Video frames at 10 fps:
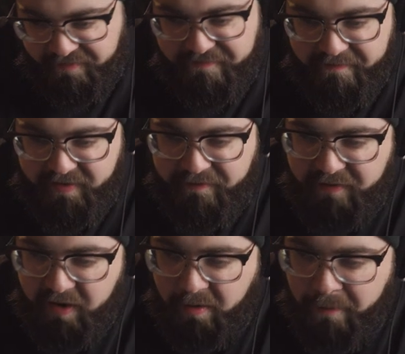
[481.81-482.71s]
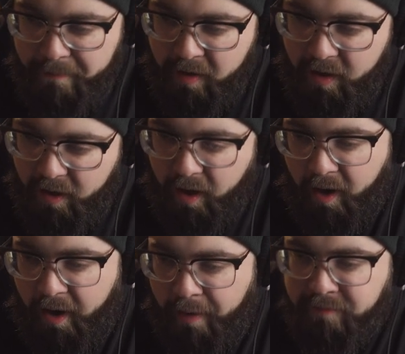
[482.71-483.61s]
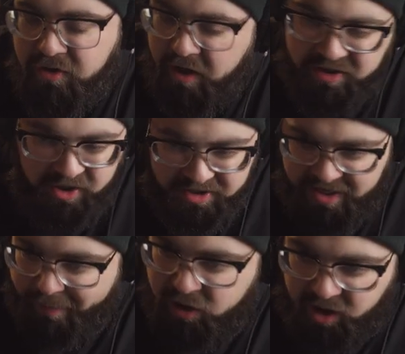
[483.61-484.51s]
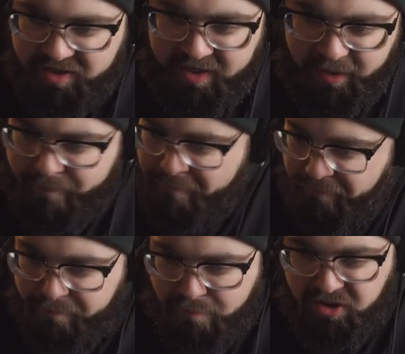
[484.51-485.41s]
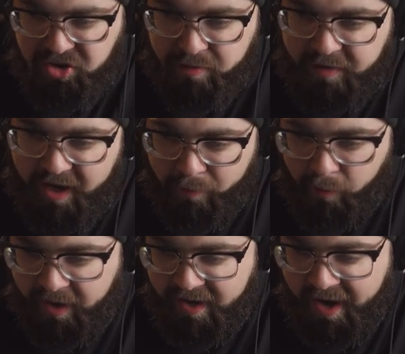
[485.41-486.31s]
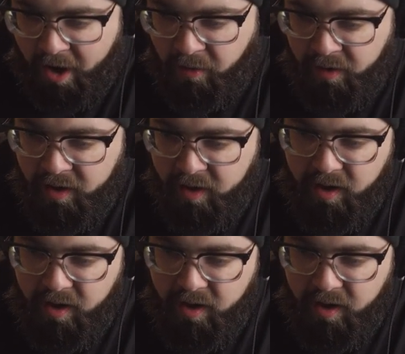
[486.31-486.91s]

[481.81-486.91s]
a 50 feel. So as you can see, I'm adjusting my zoom camera right now.